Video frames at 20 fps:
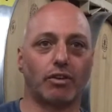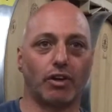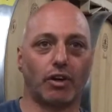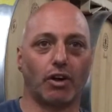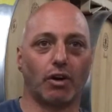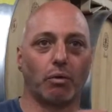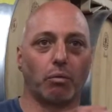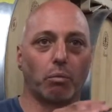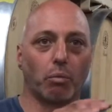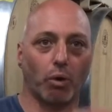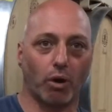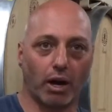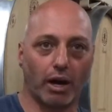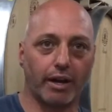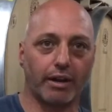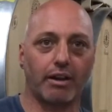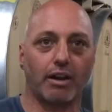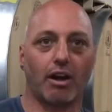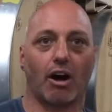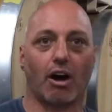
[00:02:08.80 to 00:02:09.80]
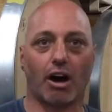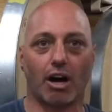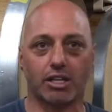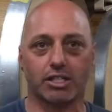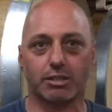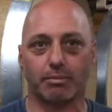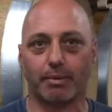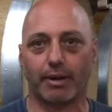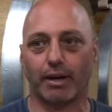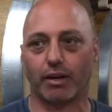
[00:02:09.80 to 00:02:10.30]
1,
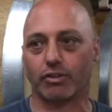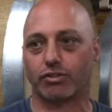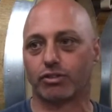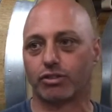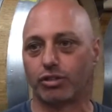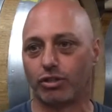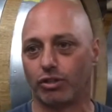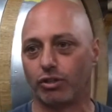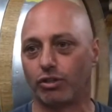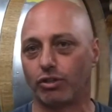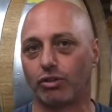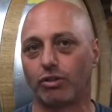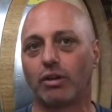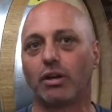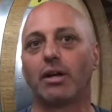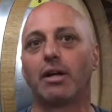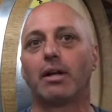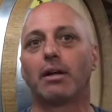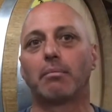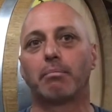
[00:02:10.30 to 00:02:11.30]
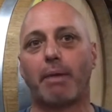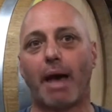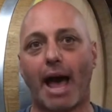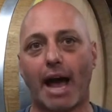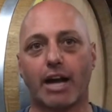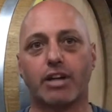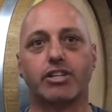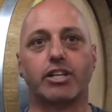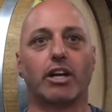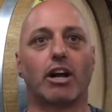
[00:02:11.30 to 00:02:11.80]
Awesome Ales; 2,
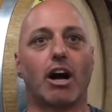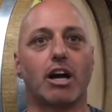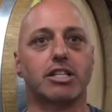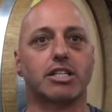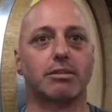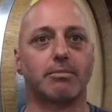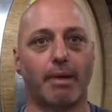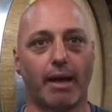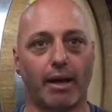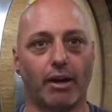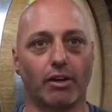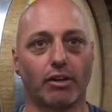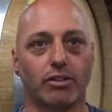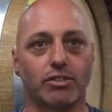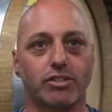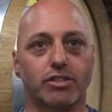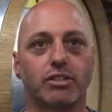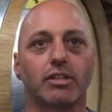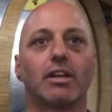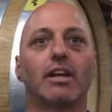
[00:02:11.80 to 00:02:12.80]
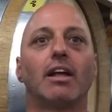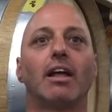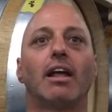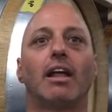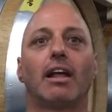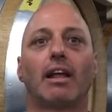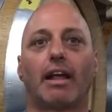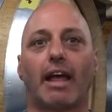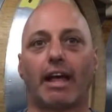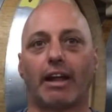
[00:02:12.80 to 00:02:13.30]
packaging Awesome Ales,
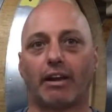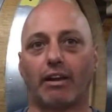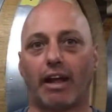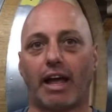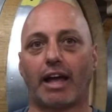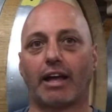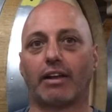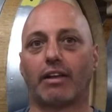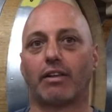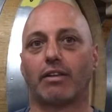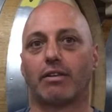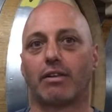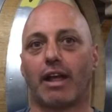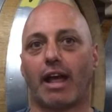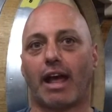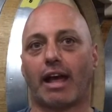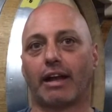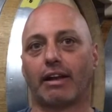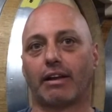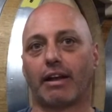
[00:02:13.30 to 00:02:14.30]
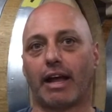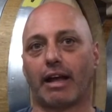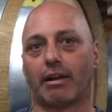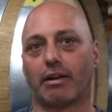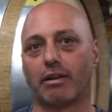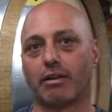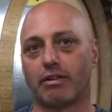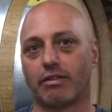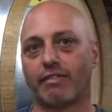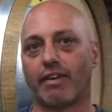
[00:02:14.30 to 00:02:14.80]
and
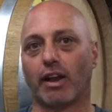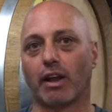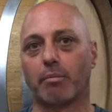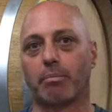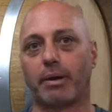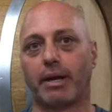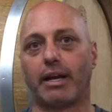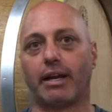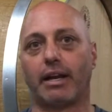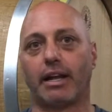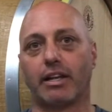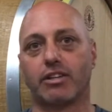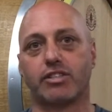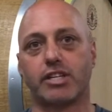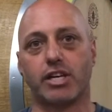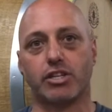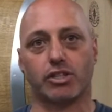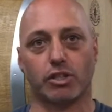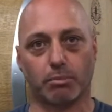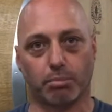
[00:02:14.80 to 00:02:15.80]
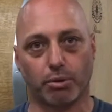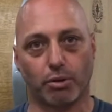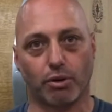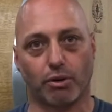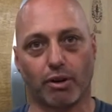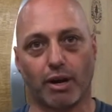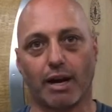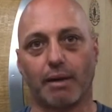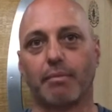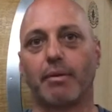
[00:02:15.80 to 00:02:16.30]
developing a seasonal
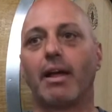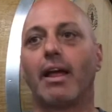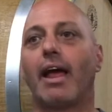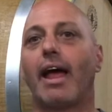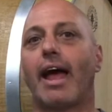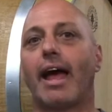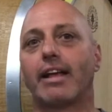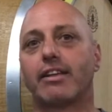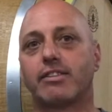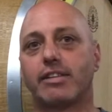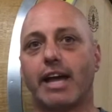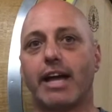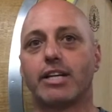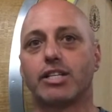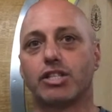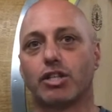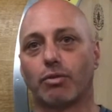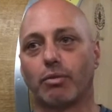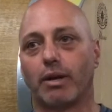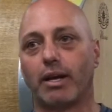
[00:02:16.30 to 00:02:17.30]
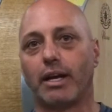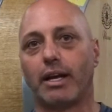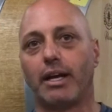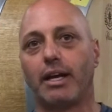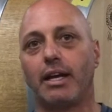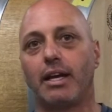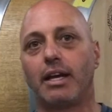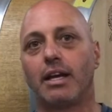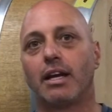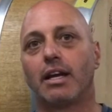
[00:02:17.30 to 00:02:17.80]
program; and stage 3,
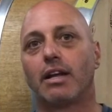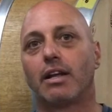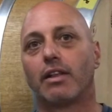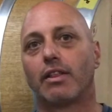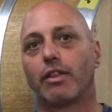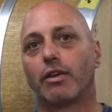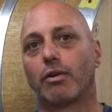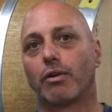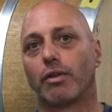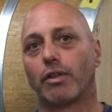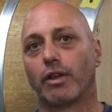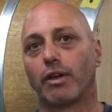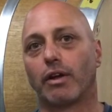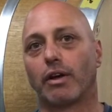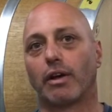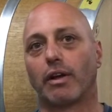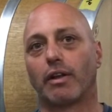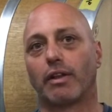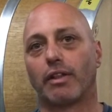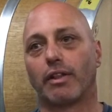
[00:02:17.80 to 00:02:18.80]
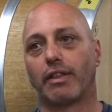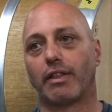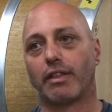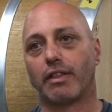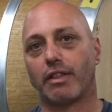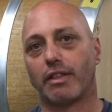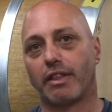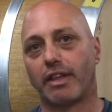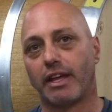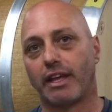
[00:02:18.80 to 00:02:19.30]
the
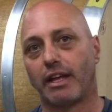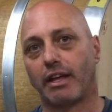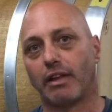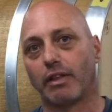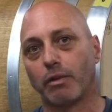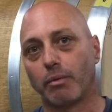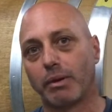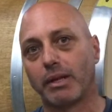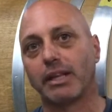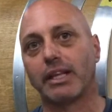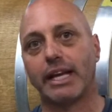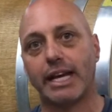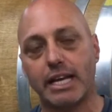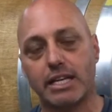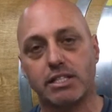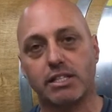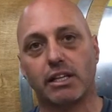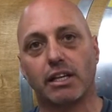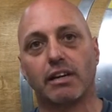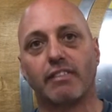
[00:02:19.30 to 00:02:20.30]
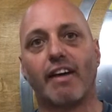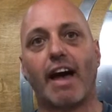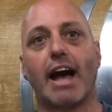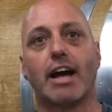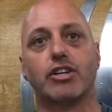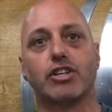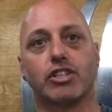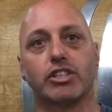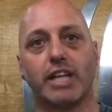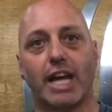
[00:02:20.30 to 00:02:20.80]
release of
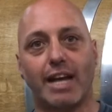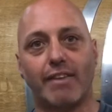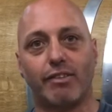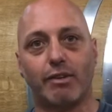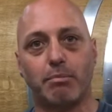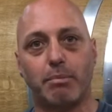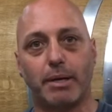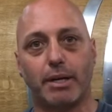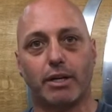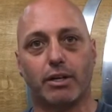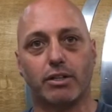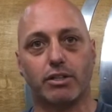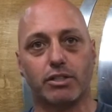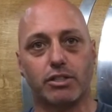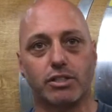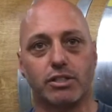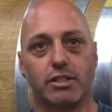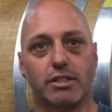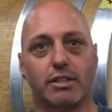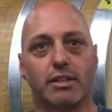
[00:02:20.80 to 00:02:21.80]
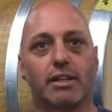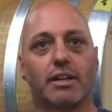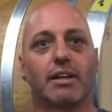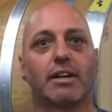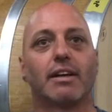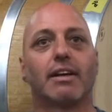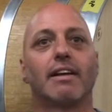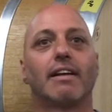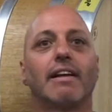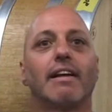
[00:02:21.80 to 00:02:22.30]
Asher David beers.
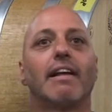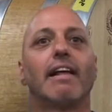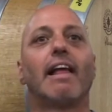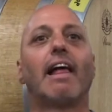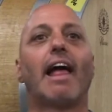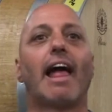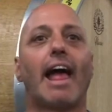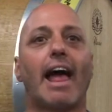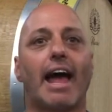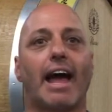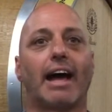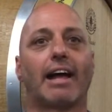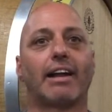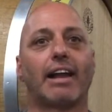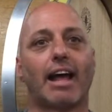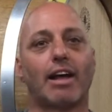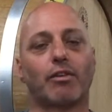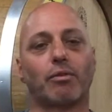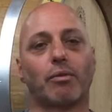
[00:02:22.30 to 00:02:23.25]
And